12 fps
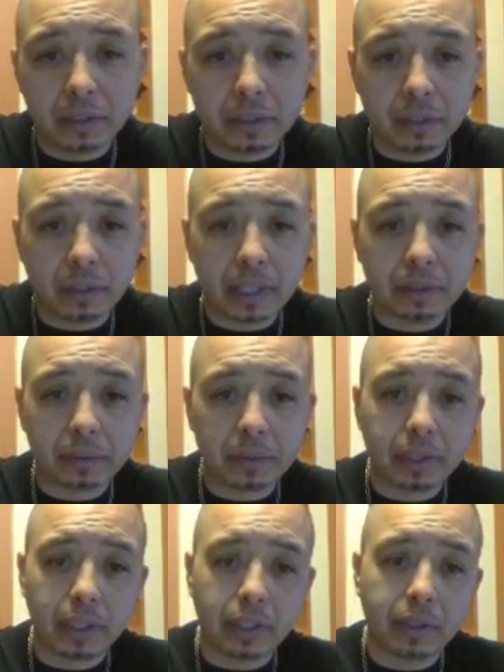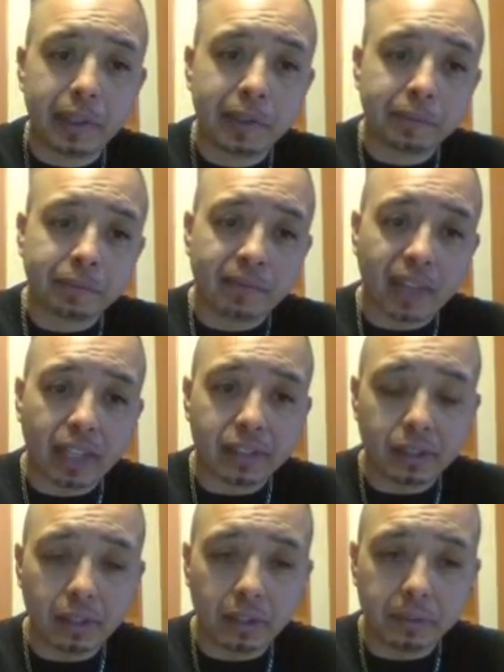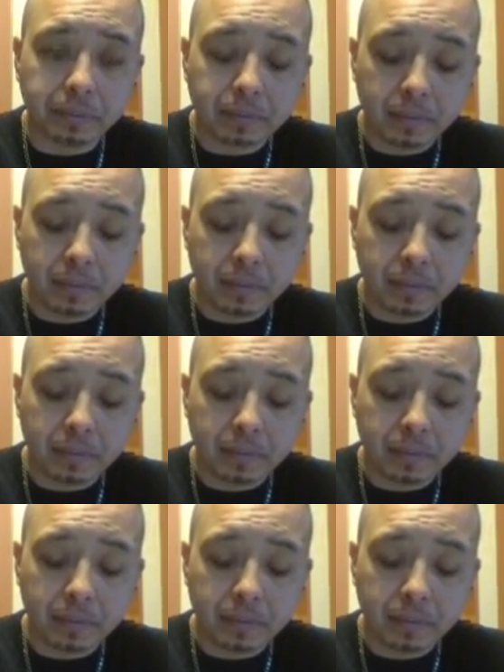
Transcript: So that's really good. So